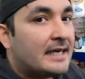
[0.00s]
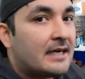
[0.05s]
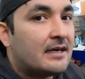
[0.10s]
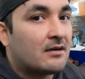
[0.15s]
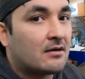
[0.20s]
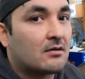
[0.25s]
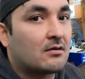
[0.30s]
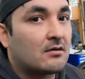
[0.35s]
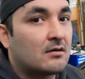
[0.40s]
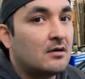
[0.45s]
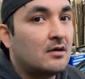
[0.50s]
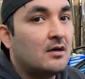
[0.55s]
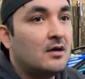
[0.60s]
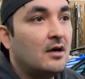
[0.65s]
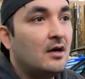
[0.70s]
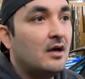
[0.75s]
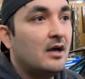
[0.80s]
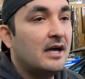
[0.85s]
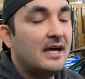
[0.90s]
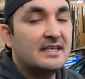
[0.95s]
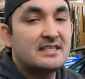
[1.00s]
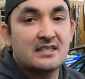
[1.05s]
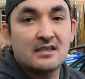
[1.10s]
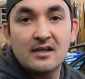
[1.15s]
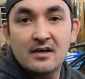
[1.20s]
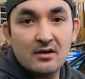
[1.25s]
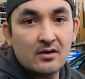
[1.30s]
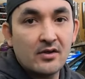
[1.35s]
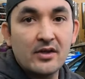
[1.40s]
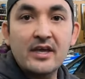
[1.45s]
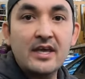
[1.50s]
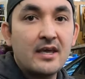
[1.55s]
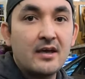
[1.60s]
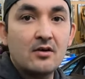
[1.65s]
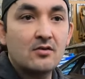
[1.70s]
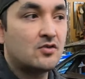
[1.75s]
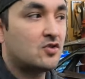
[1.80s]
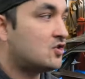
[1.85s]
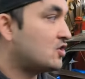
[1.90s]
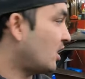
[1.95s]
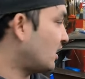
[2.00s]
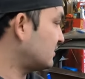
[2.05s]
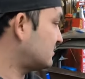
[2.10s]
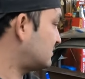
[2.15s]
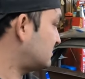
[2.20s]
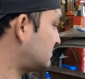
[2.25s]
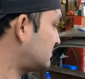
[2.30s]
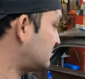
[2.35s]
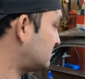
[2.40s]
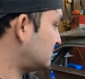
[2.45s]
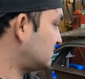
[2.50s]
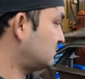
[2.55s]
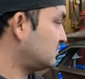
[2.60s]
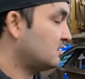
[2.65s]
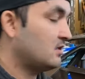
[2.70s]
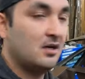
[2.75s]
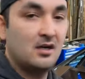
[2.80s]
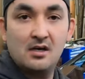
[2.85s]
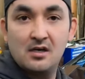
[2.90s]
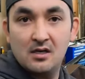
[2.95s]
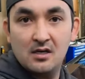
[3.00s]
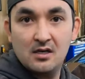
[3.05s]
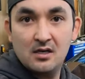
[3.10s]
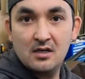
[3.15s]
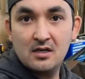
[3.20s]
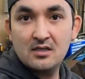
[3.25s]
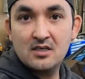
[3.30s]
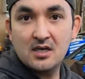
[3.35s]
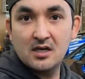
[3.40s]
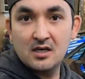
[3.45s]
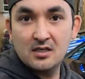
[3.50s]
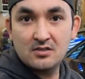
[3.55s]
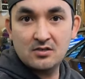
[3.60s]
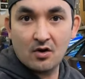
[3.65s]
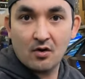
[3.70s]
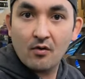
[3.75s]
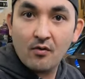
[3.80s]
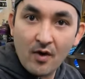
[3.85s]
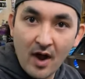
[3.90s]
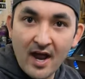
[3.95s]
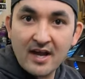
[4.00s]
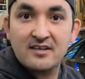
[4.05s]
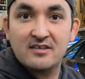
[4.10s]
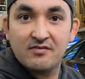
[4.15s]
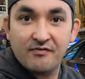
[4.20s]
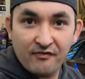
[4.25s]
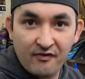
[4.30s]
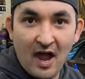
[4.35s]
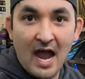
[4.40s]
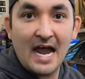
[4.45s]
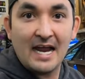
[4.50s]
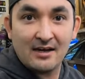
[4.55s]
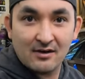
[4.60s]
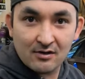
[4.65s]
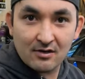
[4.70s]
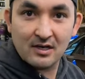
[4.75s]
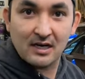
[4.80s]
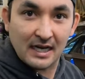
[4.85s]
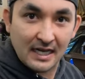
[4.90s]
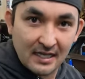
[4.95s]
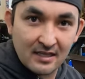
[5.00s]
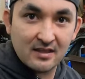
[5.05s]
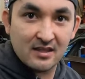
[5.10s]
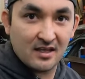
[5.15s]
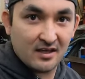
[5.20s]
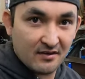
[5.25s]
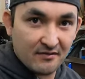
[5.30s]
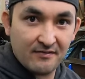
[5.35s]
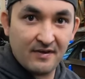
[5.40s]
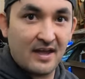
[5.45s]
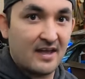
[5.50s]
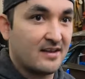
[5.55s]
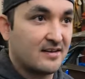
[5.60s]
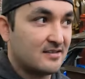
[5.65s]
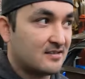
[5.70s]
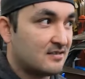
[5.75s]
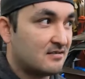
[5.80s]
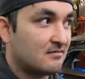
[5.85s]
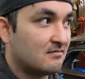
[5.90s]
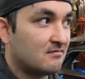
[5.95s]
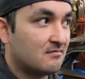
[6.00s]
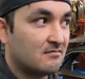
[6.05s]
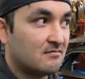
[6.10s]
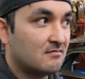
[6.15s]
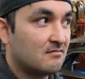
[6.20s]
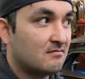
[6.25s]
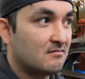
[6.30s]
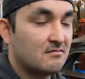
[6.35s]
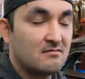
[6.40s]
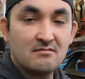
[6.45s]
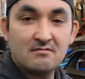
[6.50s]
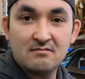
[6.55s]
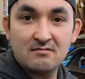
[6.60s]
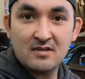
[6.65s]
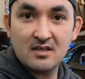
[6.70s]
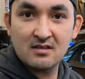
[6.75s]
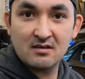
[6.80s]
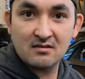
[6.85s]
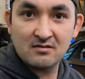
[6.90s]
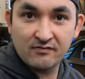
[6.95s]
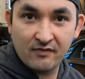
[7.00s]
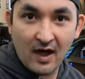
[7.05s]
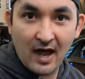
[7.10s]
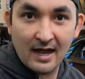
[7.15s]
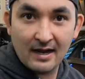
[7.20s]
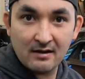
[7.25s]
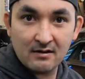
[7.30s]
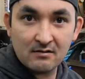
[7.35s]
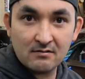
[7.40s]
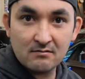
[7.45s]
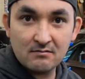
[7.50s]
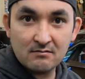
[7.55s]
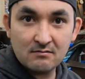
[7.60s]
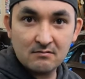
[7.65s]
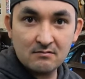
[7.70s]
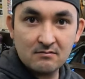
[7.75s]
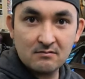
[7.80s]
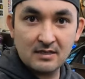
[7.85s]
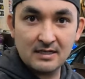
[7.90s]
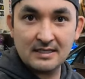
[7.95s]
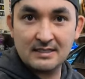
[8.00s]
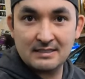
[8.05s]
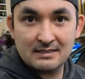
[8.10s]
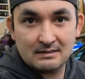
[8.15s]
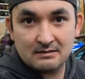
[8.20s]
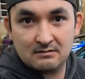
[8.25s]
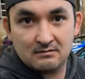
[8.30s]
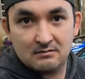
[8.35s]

here it's literally here just to direct fire in the event that there's fire. Like,